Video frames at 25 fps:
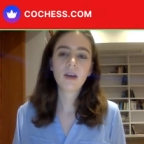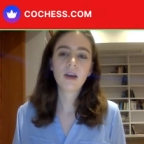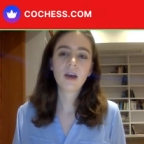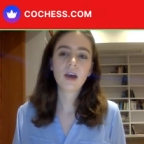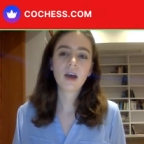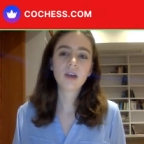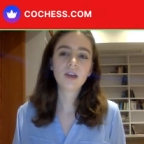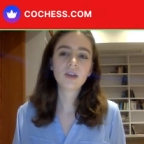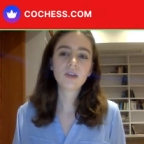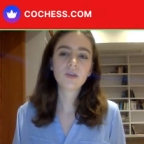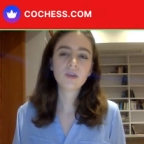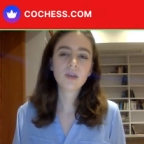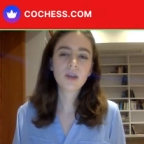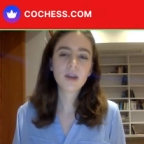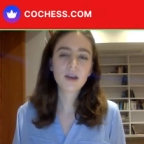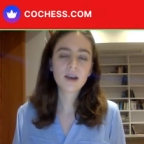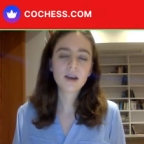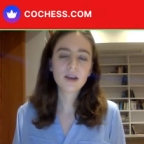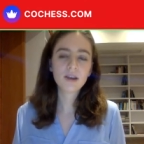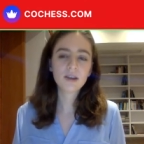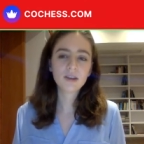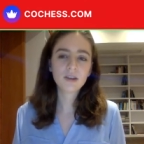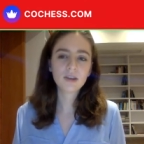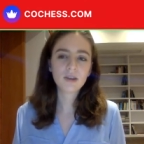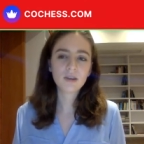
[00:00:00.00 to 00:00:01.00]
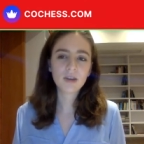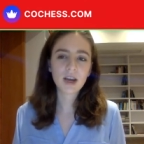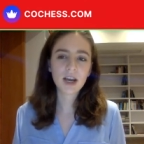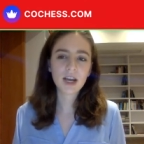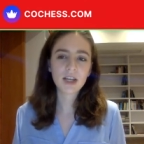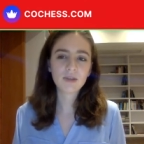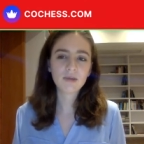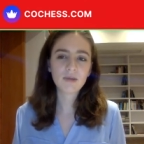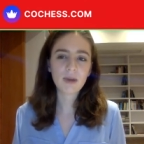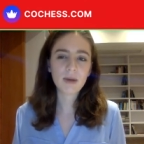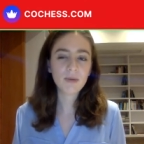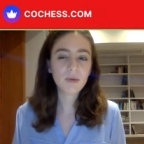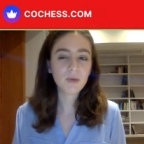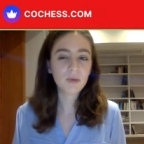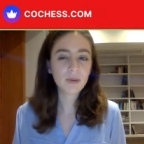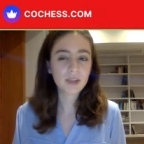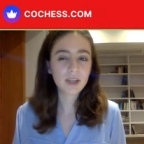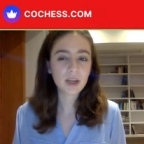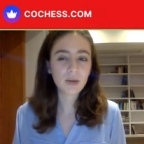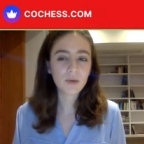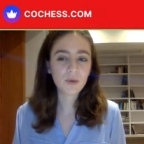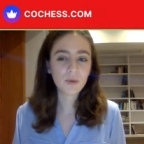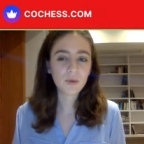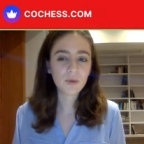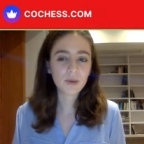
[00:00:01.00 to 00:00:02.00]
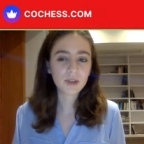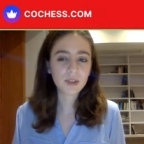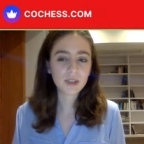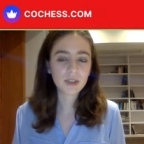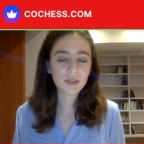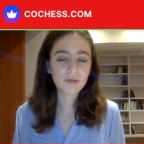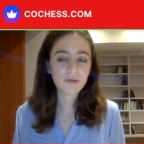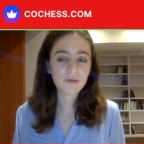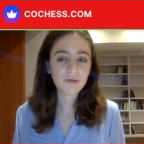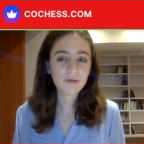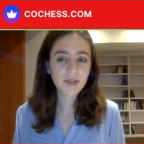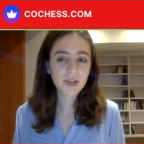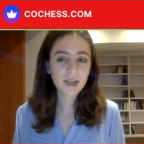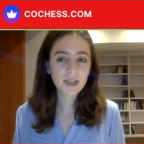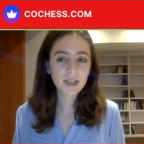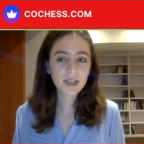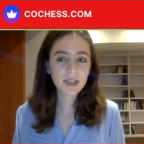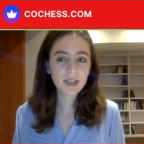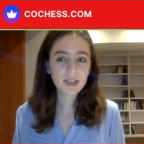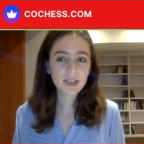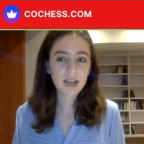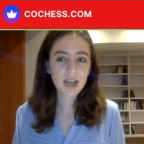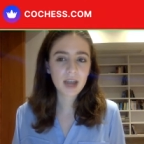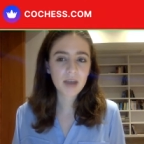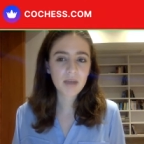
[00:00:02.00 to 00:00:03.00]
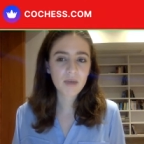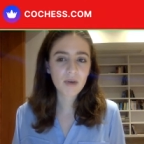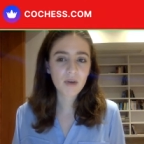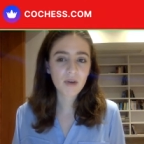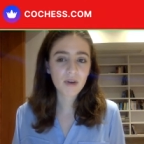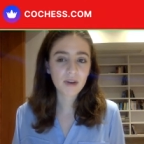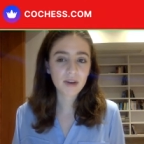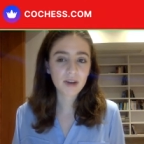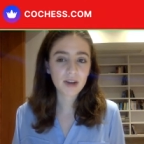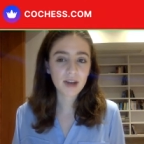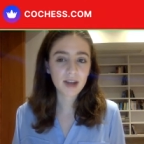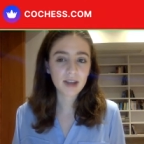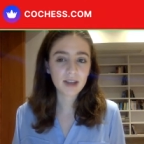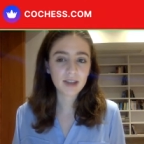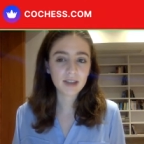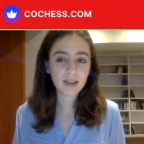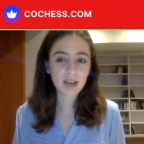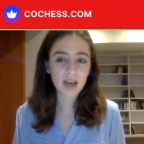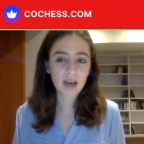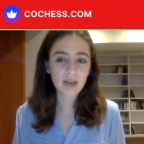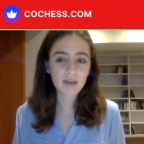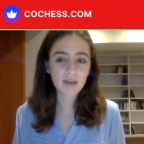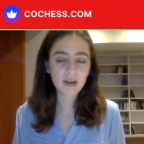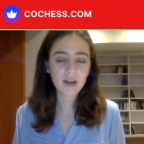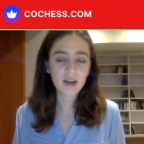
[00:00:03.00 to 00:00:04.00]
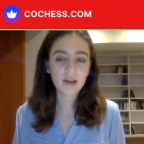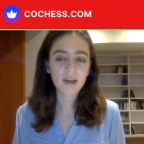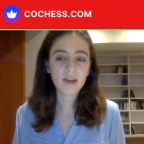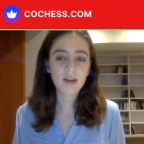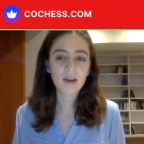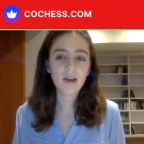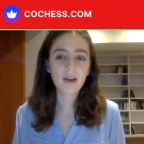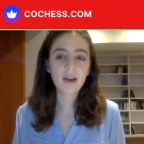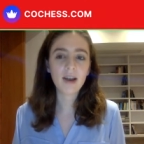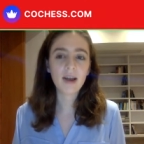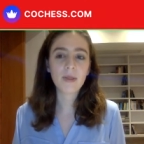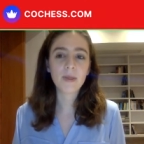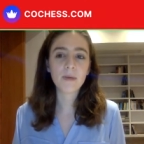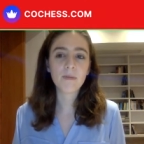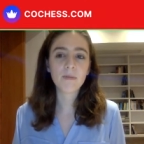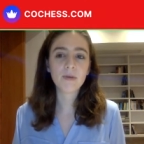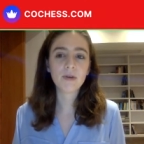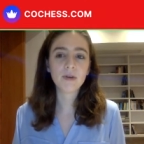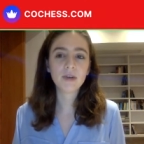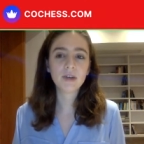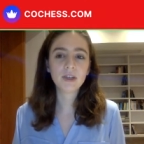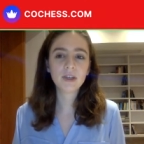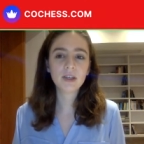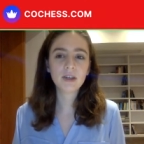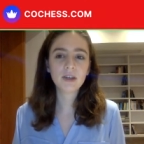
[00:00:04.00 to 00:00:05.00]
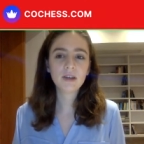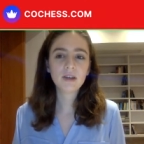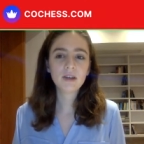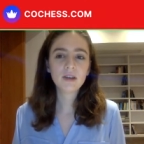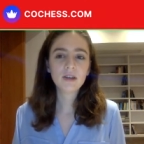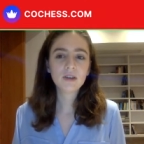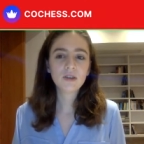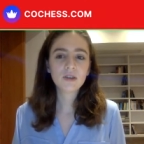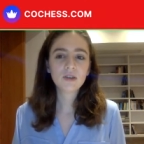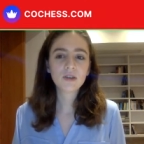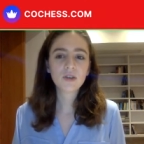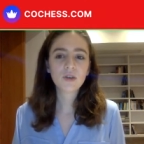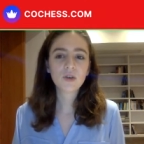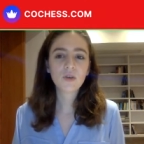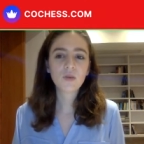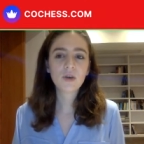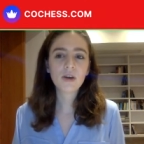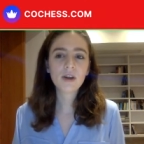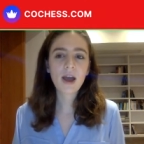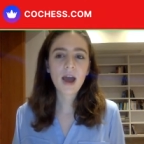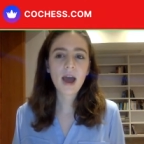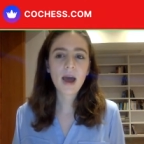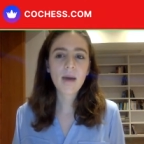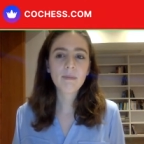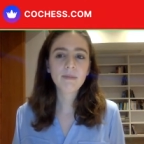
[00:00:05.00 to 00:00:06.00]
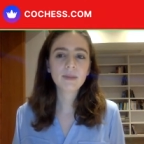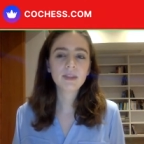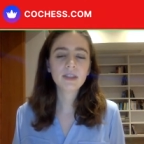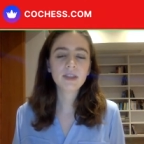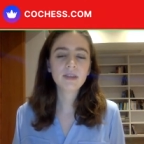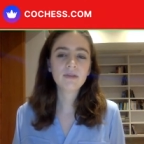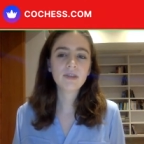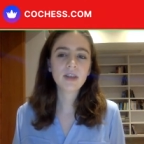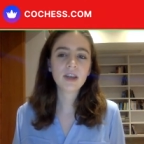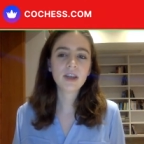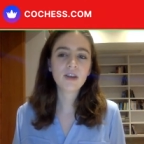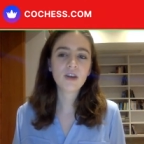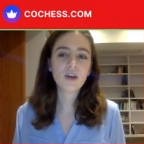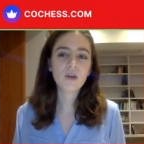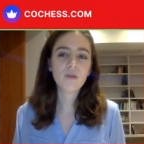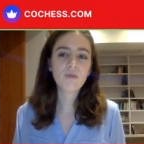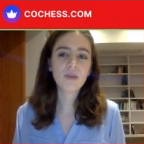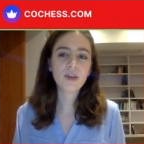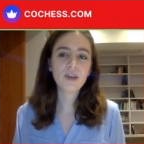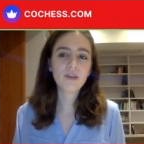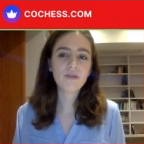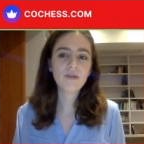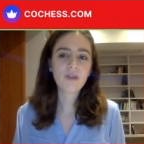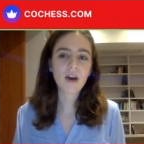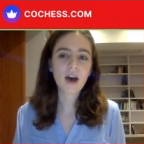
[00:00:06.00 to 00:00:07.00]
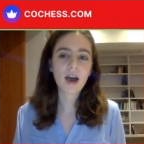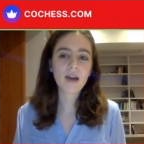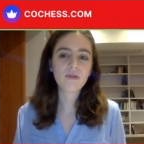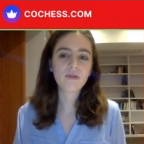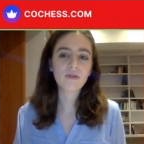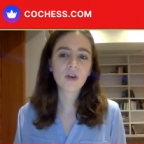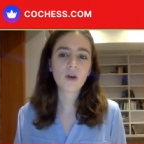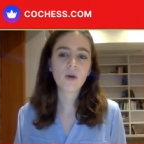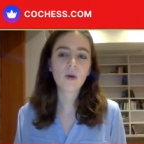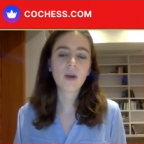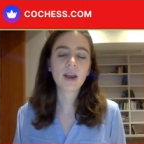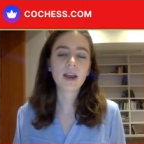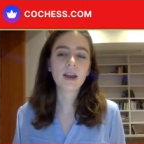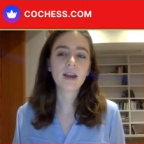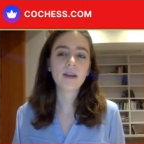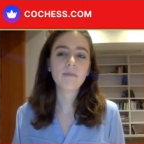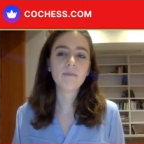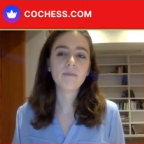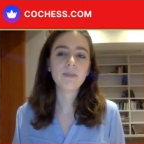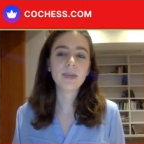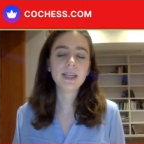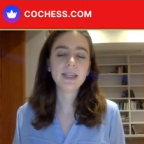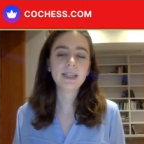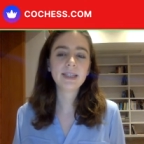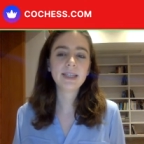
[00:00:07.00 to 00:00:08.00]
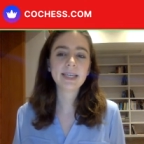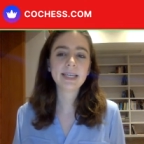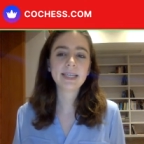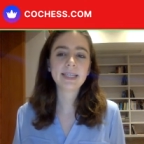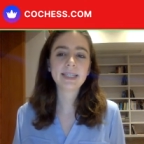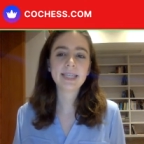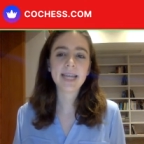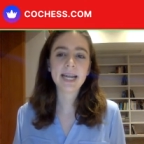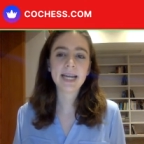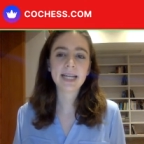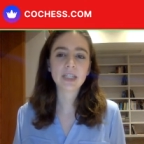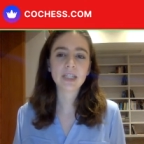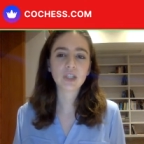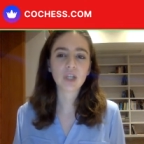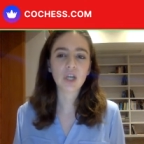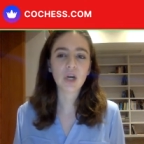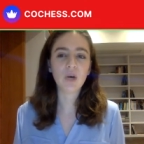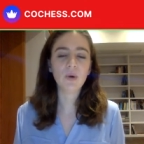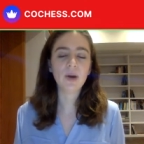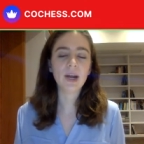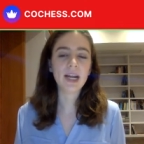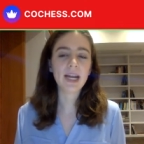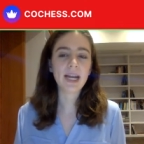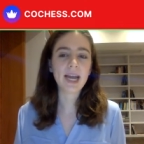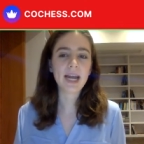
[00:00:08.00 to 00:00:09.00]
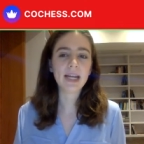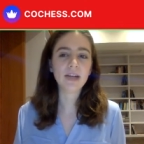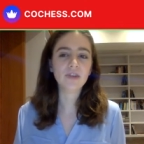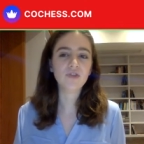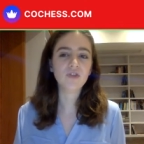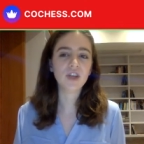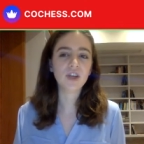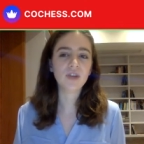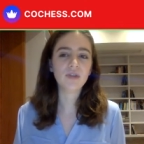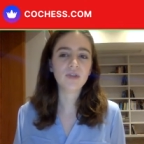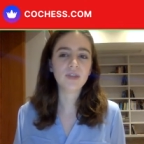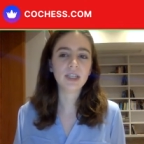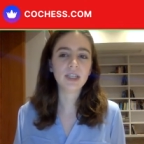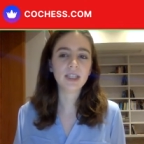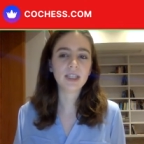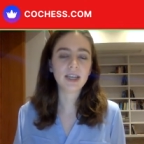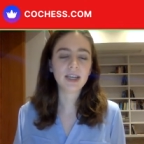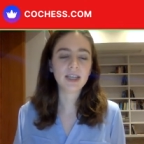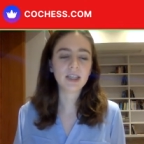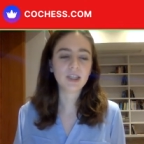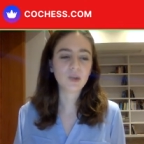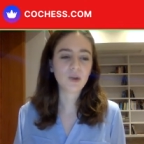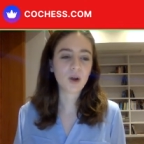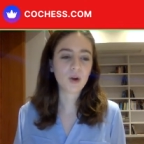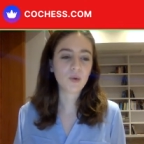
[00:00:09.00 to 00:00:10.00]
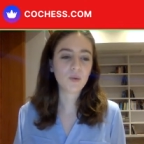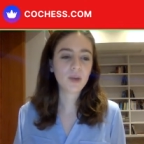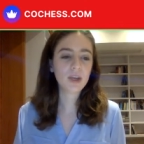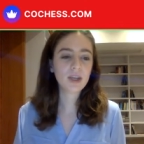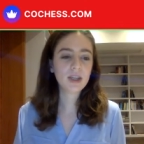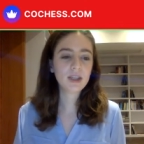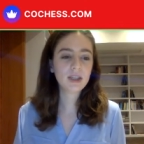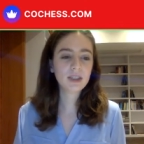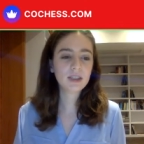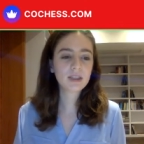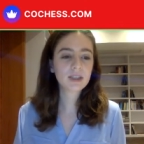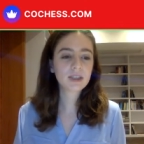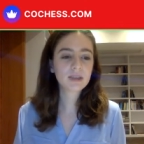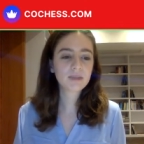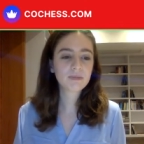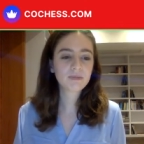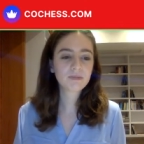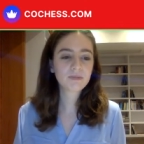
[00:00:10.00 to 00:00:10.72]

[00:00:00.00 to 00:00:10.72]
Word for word: I just want to ask you guys, remember we said we want to fix this a pawn on a7 and not let them push it. So what happens if they go b5, going b6 next go and getting rid of this light squared weakness?